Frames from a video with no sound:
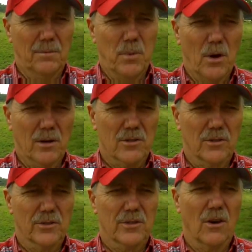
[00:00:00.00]

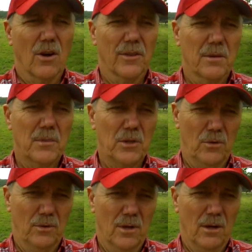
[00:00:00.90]
particles on the
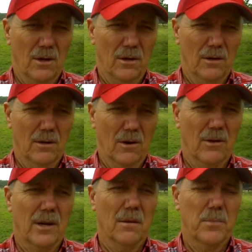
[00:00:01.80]
moon
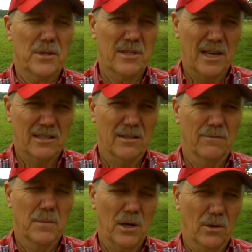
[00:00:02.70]
are in a
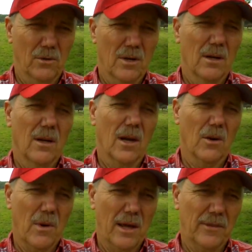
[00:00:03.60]
precessive mode
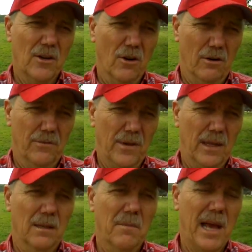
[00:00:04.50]
around the Earth,
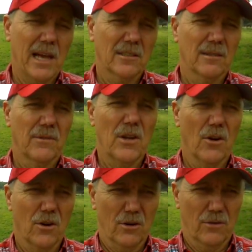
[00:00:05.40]
and the mass of the
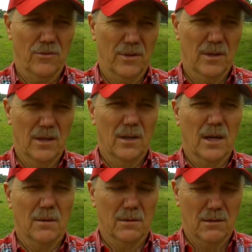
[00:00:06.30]
Earth,
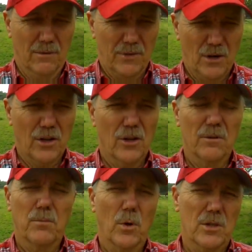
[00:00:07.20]
a very
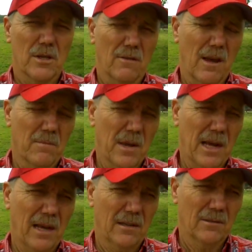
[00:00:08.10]
good portion of that
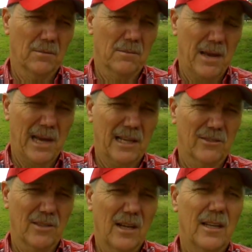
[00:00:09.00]

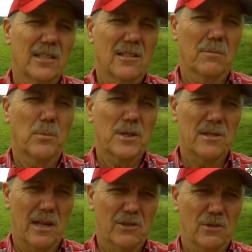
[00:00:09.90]
mass, is in
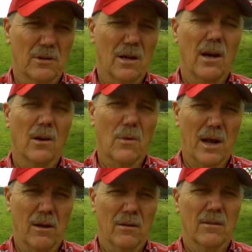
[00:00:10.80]
precession
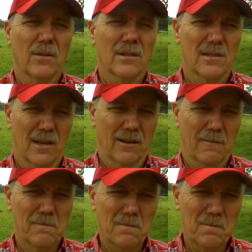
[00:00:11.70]
around the sun.